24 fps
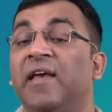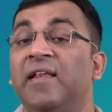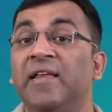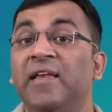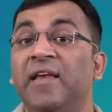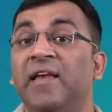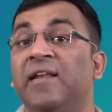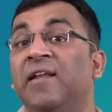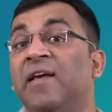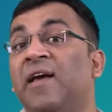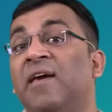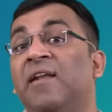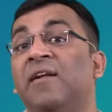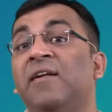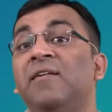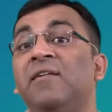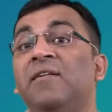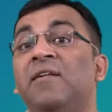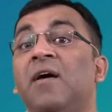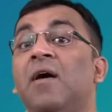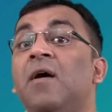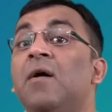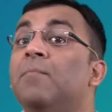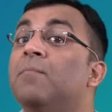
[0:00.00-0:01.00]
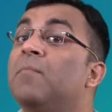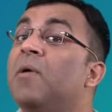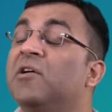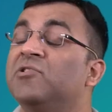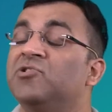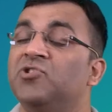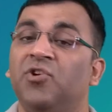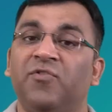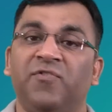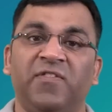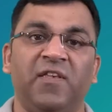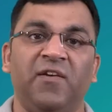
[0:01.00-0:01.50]
any inherent
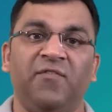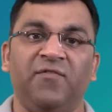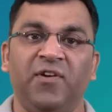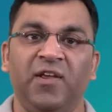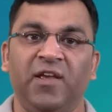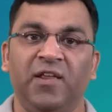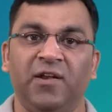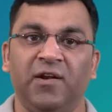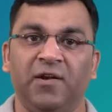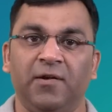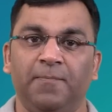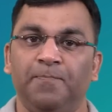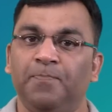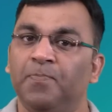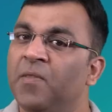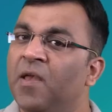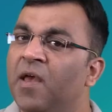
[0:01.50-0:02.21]
margin of safety in it.